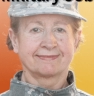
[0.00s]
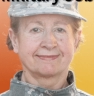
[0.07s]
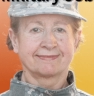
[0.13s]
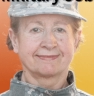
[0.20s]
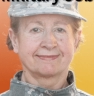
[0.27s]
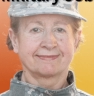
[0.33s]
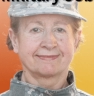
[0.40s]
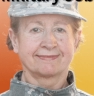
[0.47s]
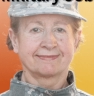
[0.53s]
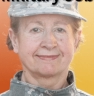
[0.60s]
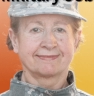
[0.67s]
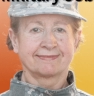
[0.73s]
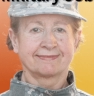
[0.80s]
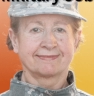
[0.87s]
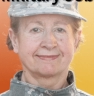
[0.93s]

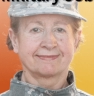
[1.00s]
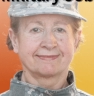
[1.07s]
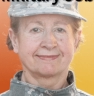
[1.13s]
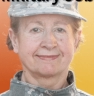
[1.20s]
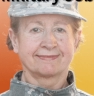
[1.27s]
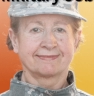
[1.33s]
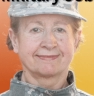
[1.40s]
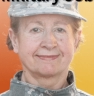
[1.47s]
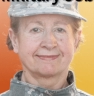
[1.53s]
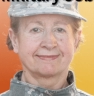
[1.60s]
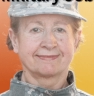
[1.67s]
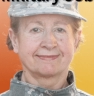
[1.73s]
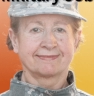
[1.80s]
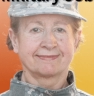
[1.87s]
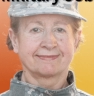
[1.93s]

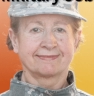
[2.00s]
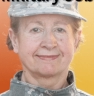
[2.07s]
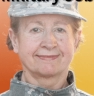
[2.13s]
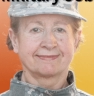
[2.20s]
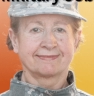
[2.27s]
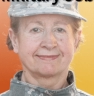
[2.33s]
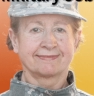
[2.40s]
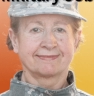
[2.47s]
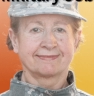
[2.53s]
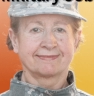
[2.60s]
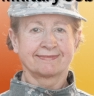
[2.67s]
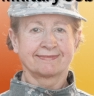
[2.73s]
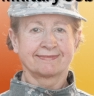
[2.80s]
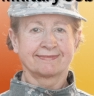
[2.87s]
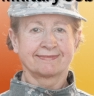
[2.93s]

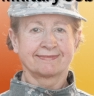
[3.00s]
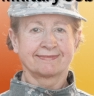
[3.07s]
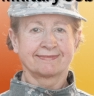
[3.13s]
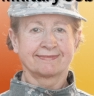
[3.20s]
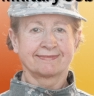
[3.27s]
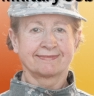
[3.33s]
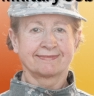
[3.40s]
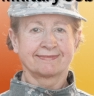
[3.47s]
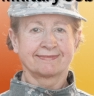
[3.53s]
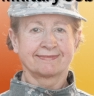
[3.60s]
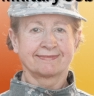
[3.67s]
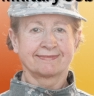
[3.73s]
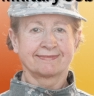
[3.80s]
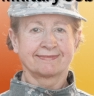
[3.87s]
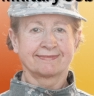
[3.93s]

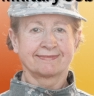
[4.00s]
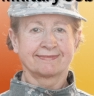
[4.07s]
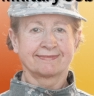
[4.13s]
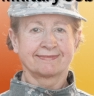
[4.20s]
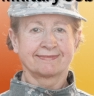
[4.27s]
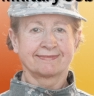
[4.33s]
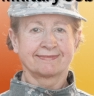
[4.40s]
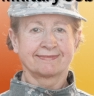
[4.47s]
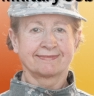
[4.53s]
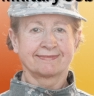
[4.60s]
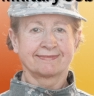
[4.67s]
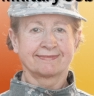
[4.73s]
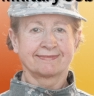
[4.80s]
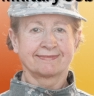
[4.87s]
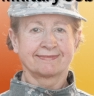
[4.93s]

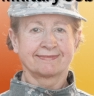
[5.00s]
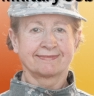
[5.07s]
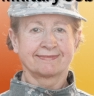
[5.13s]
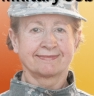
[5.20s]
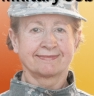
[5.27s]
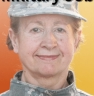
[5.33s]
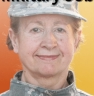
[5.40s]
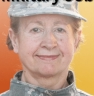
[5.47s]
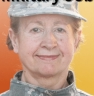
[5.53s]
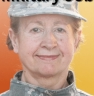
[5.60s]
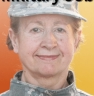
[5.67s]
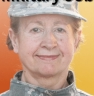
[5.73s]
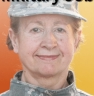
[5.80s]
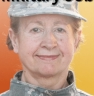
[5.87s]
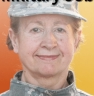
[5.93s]

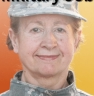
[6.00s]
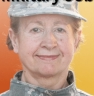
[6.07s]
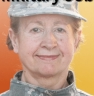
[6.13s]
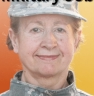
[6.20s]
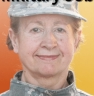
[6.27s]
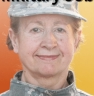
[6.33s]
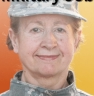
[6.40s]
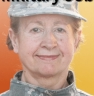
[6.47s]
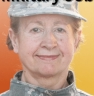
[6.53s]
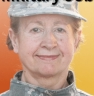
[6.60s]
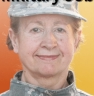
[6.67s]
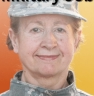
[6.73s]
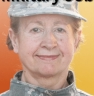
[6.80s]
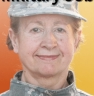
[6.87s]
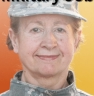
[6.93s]

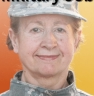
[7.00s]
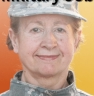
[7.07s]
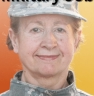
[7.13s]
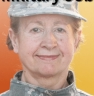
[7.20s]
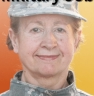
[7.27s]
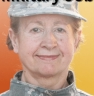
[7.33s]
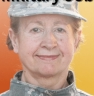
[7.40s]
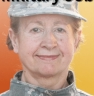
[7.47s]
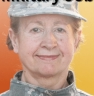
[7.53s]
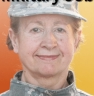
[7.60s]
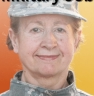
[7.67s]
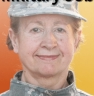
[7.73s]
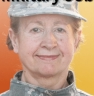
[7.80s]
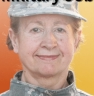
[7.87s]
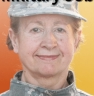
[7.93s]
(no lip movement)